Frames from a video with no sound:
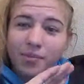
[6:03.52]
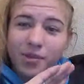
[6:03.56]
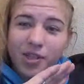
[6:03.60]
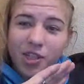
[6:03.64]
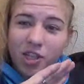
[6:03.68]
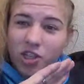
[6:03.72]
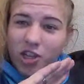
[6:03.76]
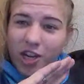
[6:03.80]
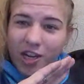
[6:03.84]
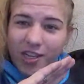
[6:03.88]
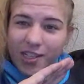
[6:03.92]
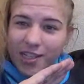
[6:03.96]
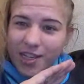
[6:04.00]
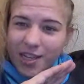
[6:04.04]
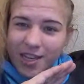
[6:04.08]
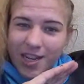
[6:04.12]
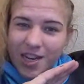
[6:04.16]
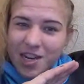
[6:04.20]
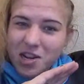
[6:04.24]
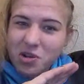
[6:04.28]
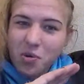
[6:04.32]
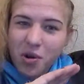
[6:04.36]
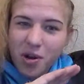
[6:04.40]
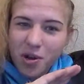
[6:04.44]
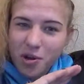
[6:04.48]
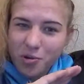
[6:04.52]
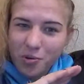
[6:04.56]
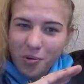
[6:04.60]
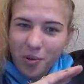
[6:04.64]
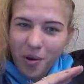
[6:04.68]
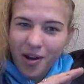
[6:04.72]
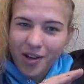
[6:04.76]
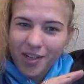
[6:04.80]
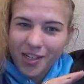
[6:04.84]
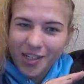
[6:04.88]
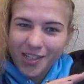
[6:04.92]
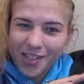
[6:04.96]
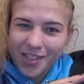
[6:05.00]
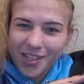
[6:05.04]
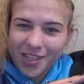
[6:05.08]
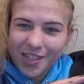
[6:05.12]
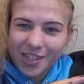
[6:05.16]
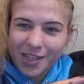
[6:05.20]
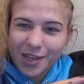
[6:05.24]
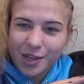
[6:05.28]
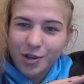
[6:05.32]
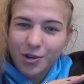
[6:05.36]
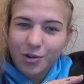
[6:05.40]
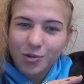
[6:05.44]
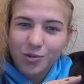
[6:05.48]
I'm suggesting anyone who watches this
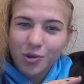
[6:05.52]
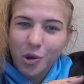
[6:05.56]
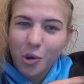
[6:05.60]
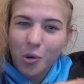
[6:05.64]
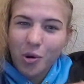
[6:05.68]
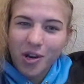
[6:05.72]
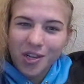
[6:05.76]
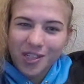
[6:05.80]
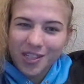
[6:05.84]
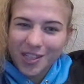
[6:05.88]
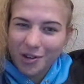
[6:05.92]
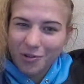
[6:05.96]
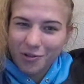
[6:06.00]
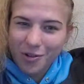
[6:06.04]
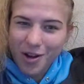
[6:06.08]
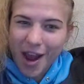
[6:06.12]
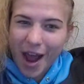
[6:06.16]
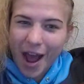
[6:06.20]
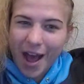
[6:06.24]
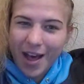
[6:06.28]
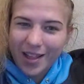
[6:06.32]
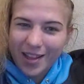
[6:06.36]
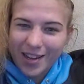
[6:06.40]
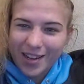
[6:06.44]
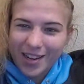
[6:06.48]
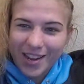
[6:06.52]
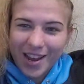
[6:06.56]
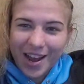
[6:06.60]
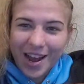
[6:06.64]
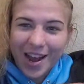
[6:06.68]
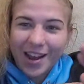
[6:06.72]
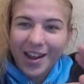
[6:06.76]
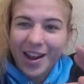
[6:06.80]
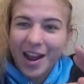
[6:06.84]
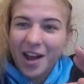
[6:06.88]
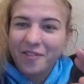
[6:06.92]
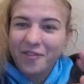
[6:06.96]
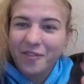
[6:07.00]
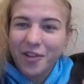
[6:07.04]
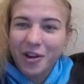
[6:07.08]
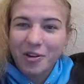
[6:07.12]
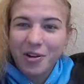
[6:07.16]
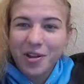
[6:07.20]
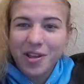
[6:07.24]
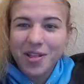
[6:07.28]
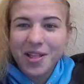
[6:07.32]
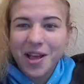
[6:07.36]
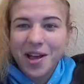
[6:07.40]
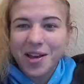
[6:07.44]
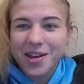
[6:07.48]
to do, nor is it reality. I got
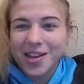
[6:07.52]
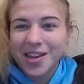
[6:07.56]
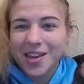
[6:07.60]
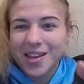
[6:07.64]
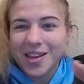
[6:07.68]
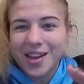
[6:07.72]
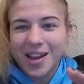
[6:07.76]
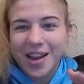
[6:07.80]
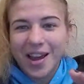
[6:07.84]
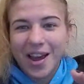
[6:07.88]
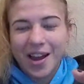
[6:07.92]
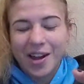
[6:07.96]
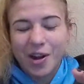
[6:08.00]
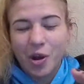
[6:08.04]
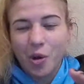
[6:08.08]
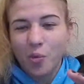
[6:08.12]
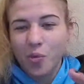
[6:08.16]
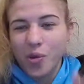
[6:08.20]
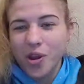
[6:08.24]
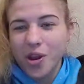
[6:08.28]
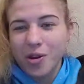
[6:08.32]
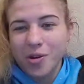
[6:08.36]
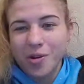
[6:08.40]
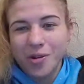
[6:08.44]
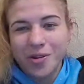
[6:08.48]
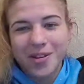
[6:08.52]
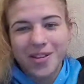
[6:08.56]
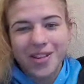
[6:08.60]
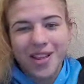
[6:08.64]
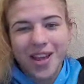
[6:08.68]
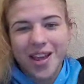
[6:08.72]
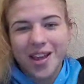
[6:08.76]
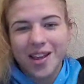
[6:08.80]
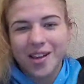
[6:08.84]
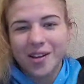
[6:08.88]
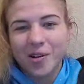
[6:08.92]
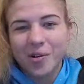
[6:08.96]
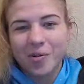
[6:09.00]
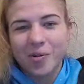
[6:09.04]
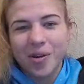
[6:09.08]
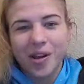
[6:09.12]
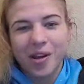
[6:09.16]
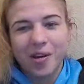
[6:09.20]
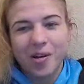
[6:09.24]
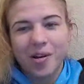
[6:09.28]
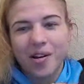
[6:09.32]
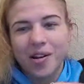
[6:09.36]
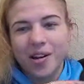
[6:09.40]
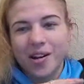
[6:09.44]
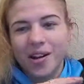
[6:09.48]
very lucky. I had a weird thing
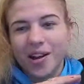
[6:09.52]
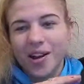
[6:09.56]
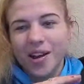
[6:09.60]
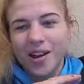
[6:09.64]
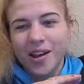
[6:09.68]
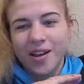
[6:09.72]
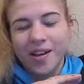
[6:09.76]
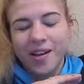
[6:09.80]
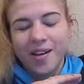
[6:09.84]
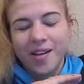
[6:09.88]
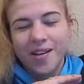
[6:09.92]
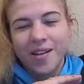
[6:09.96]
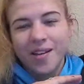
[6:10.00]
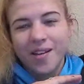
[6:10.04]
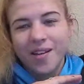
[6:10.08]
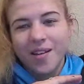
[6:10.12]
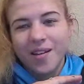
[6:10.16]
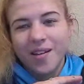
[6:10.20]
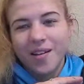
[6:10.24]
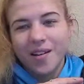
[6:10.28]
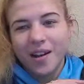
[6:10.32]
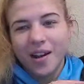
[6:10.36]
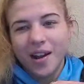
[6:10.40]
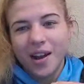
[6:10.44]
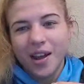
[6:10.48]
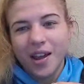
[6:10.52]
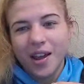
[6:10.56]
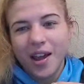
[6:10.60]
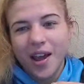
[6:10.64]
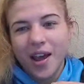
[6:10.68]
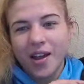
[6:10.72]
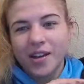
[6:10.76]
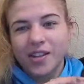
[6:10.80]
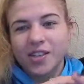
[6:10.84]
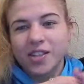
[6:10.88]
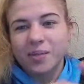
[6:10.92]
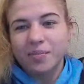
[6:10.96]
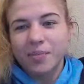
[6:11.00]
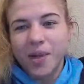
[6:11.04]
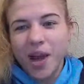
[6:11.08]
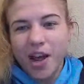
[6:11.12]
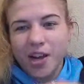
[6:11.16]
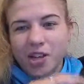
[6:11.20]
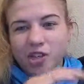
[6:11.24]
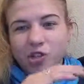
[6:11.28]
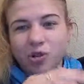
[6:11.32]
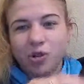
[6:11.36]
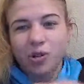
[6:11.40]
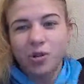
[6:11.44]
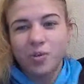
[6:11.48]
going on. I had some
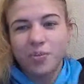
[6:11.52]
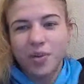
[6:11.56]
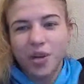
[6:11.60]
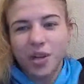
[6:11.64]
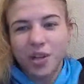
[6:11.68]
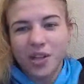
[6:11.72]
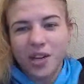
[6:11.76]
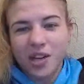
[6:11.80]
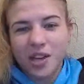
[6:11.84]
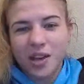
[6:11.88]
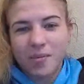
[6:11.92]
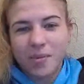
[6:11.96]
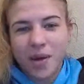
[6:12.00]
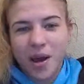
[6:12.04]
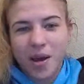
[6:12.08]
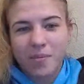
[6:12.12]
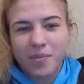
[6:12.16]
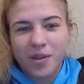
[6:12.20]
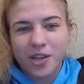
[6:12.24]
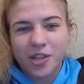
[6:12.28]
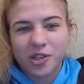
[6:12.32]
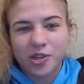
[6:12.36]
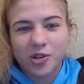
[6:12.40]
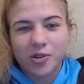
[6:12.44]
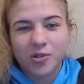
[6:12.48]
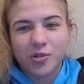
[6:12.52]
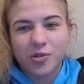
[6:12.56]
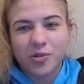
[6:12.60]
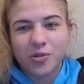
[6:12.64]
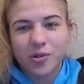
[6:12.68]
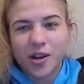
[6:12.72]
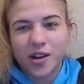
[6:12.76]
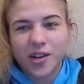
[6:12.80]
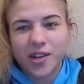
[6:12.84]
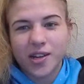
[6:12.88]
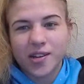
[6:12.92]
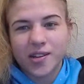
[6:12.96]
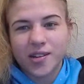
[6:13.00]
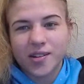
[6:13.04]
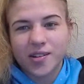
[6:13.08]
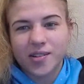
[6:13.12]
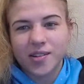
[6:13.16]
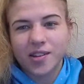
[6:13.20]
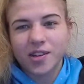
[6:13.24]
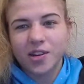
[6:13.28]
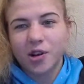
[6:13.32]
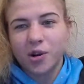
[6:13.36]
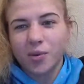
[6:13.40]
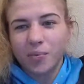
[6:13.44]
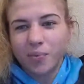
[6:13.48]
natural ability about me too. I didn't,
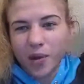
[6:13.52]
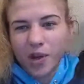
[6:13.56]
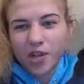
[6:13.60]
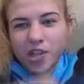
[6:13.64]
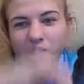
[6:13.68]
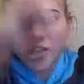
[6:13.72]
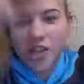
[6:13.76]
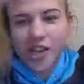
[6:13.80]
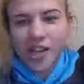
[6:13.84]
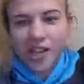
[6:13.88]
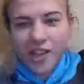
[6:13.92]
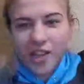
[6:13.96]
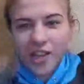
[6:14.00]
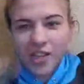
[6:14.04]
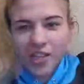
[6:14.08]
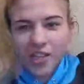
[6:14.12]
punch like